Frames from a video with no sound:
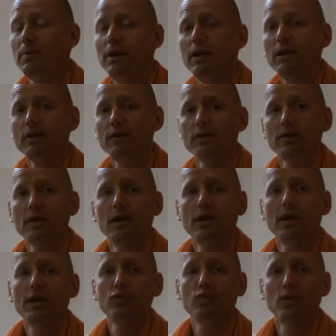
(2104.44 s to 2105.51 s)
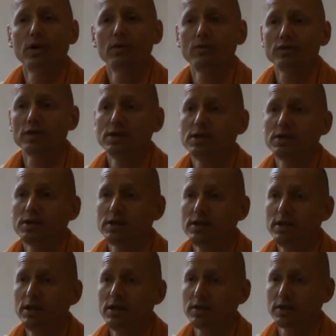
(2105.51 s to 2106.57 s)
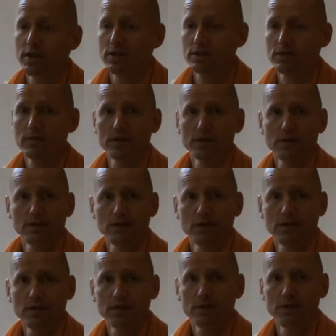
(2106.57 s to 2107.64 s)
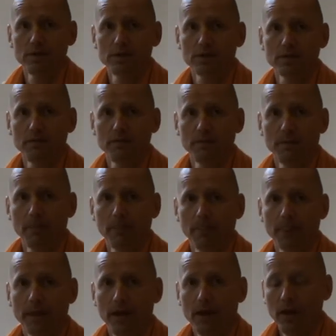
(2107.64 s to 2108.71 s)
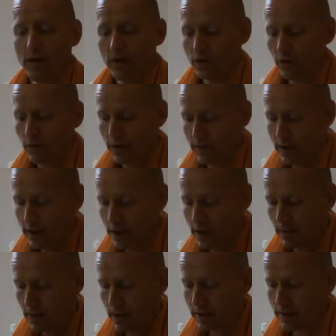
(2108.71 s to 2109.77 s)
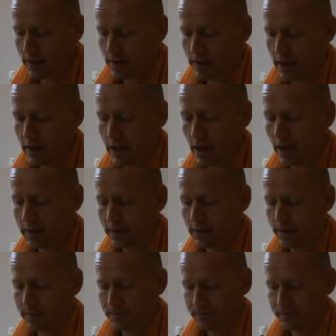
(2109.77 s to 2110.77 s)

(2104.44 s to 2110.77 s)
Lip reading: beings is one who sincerely takes to Krishna consciousness. So when we hear about this analogy,